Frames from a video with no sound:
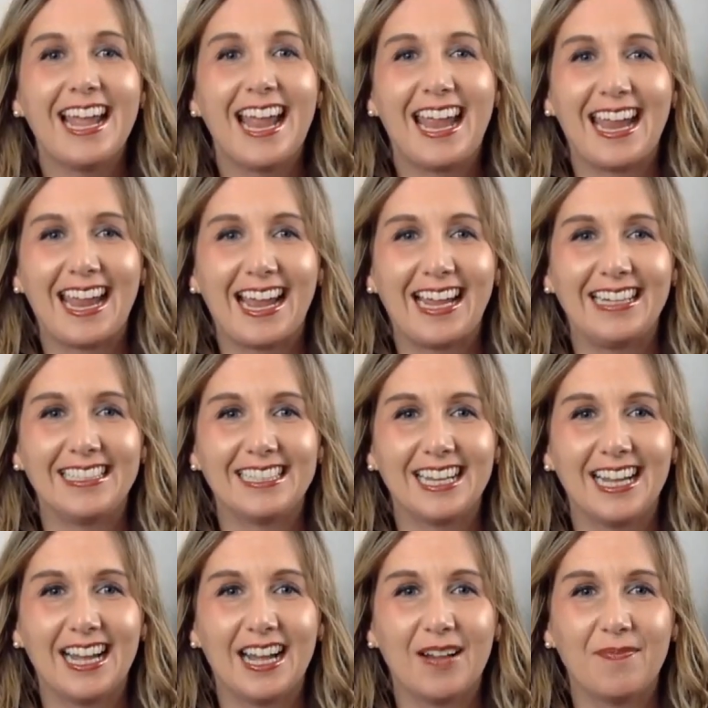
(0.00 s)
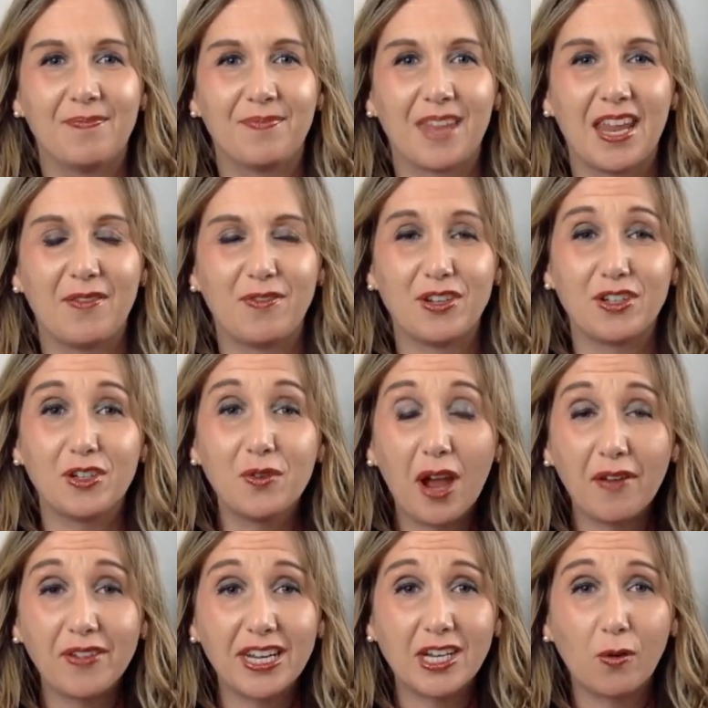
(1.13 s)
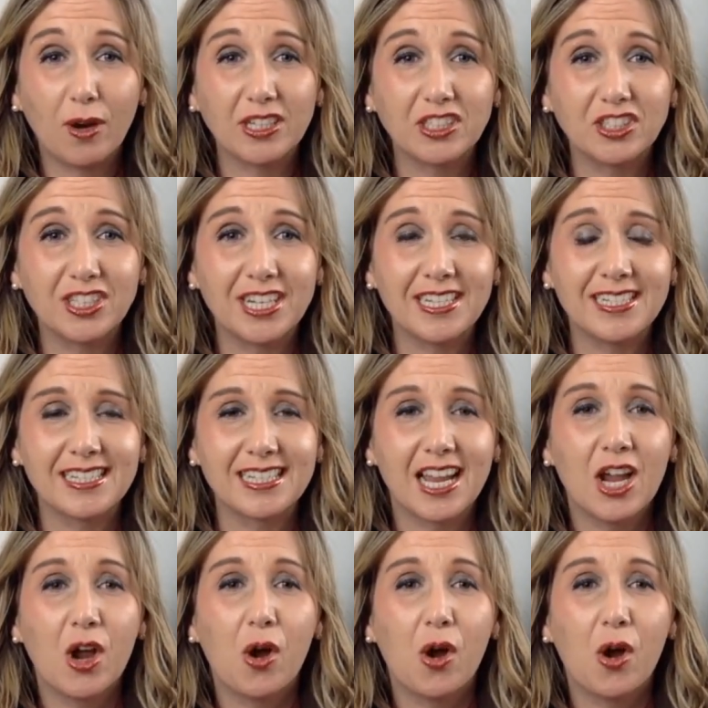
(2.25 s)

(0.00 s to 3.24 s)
And um, if you do have any questions,